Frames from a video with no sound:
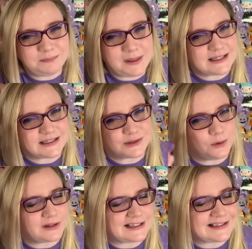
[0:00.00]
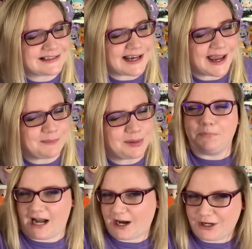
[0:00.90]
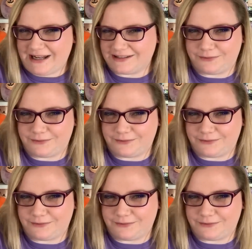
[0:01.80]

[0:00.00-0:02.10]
because it's cool that it's a stamp, but not good as a